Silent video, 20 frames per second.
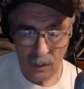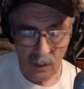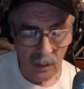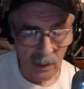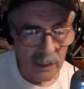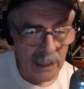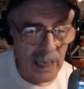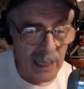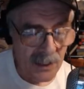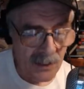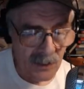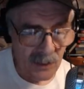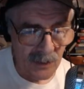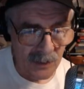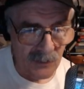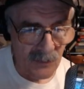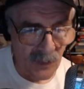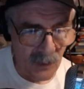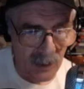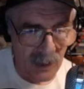Yeah,
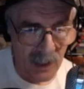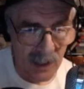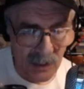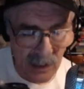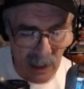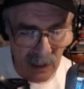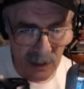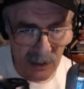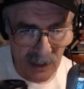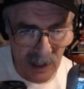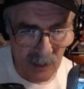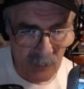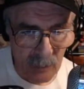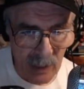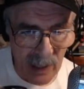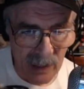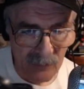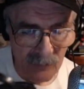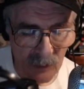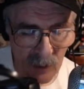it's very nice. I'll let you have
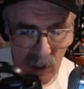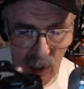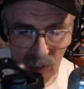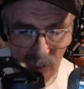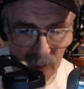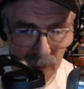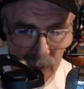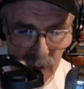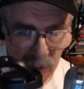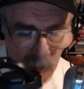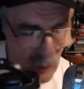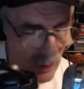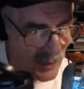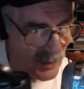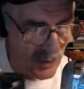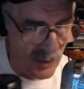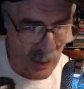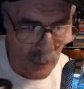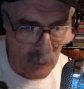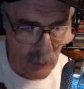mine for 100. It's right,
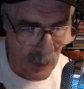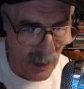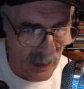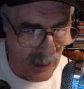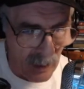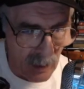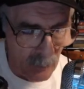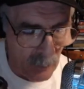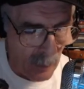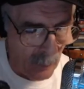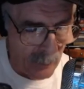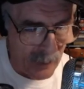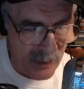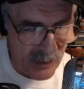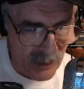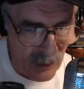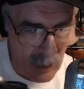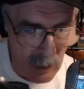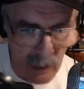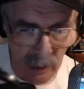shipped right here. I'll probably
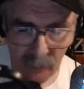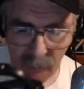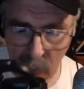install it.